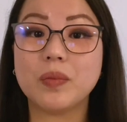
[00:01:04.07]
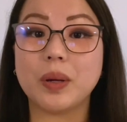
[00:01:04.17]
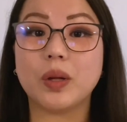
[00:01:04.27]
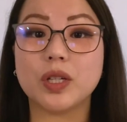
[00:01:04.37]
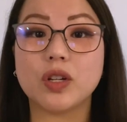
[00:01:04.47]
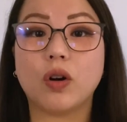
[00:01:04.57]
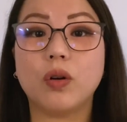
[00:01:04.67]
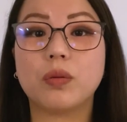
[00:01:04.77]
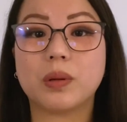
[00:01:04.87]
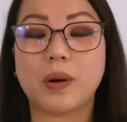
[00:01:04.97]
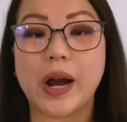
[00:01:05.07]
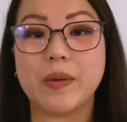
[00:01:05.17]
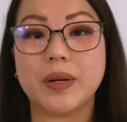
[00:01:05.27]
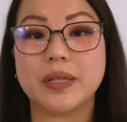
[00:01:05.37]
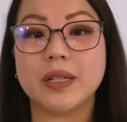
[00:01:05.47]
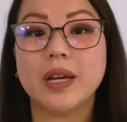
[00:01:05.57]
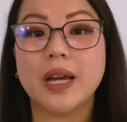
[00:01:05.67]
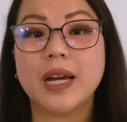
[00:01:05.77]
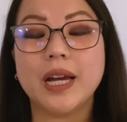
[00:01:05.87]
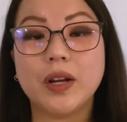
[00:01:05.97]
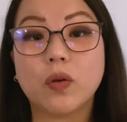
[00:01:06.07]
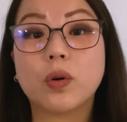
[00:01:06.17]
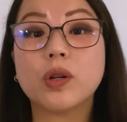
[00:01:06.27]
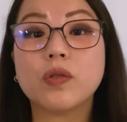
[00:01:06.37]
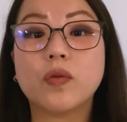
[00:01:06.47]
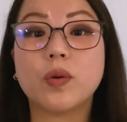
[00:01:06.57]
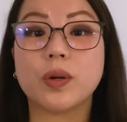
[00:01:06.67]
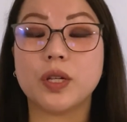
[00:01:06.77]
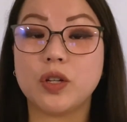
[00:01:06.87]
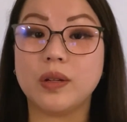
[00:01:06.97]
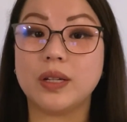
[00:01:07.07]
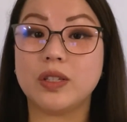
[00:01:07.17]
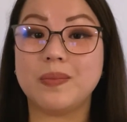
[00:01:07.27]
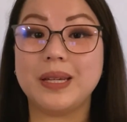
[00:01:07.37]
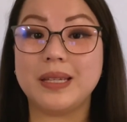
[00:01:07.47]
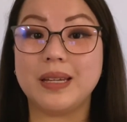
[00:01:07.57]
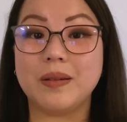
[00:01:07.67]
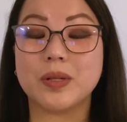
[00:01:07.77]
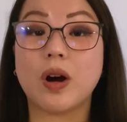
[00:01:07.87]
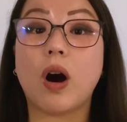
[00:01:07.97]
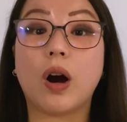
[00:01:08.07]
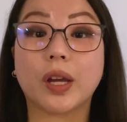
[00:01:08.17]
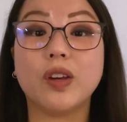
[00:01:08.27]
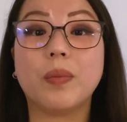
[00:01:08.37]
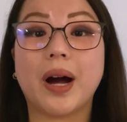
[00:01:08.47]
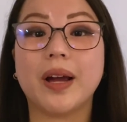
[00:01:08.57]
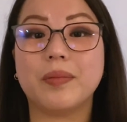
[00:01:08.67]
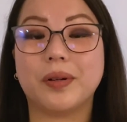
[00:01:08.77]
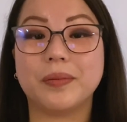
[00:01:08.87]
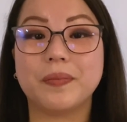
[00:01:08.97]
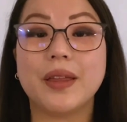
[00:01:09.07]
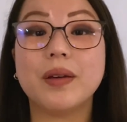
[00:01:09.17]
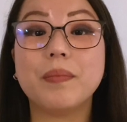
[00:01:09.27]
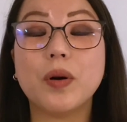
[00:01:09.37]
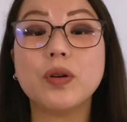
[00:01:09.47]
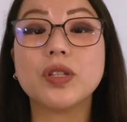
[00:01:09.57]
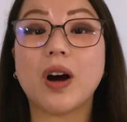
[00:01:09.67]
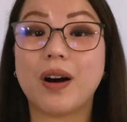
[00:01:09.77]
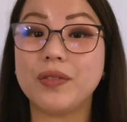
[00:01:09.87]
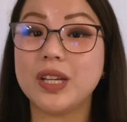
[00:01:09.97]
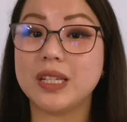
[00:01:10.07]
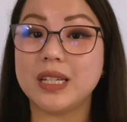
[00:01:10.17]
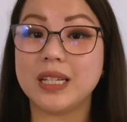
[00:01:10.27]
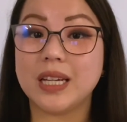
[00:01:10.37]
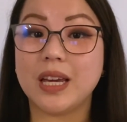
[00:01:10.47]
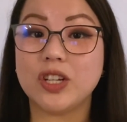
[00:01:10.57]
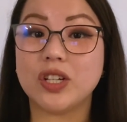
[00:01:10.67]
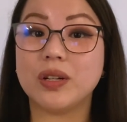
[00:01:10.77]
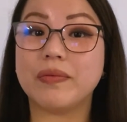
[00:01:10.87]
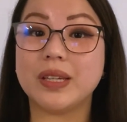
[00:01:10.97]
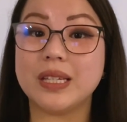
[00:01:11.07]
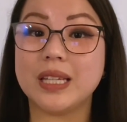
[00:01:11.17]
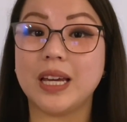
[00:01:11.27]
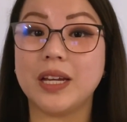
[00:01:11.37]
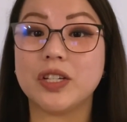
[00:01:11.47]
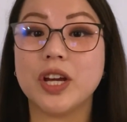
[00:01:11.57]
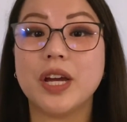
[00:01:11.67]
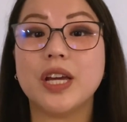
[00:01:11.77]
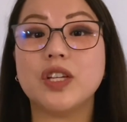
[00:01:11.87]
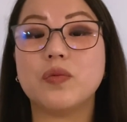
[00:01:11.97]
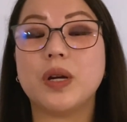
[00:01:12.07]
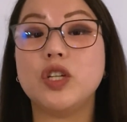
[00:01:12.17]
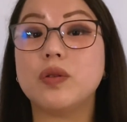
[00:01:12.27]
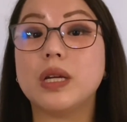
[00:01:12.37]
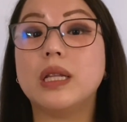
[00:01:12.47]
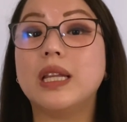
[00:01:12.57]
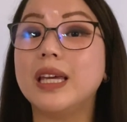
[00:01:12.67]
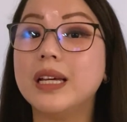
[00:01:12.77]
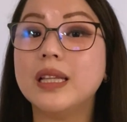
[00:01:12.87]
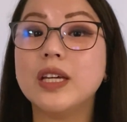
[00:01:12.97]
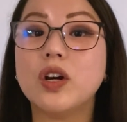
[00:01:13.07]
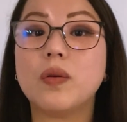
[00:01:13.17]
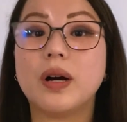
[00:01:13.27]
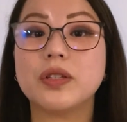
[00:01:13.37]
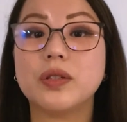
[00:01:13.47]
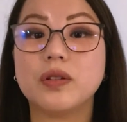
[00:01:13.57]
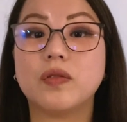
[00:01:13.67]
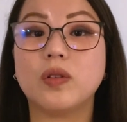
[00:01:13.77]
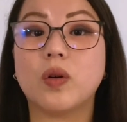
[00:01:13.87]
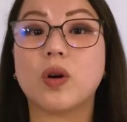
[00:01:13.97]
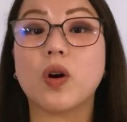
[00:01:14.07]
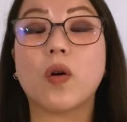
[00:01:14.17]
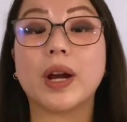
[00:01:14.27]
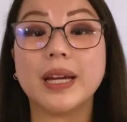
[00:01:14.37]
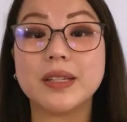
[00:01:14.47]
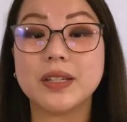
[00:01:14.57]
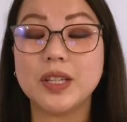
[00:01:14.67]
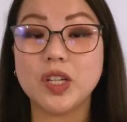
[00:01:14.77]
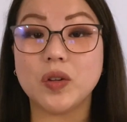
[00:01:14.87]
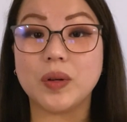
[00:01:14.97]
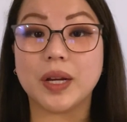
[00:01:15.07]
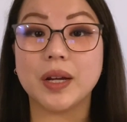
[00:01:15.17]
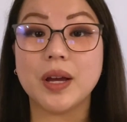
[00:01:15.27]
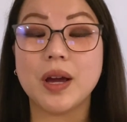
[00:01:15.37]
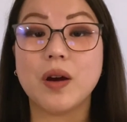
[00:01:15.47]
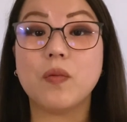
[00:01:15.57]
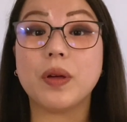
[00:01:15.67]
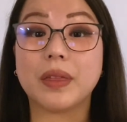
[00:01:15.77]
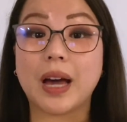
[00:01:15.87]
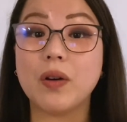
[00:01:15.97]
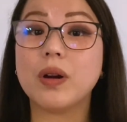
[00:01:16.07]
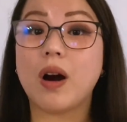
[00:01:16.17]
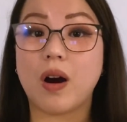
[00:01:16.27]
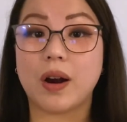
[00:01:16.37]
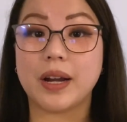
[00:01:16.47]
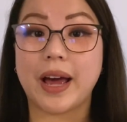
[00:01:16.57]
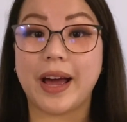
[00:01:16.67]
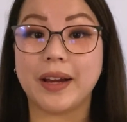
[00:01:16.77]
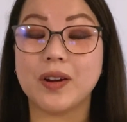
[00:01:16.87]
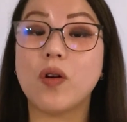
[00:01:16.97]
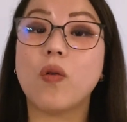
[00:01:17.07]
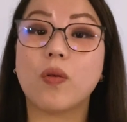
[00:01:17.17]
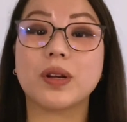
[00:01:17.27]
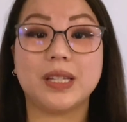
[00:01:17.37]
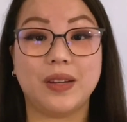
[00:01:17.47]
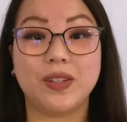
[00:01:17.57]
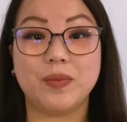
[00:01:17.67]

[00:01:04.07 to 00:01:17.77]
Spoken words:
Building Code requirements in order for the unit to be deemed occupiable. The most obvious indication of this stage is when you can legally go onto the floor or into the unit without a hard hat or safety